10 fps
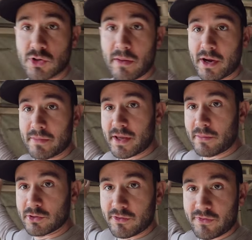So I might be
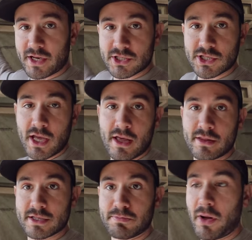able to finish
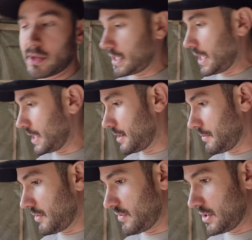this bulkhead
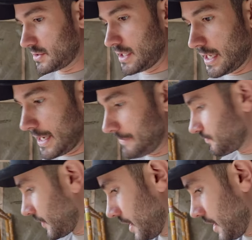above here today.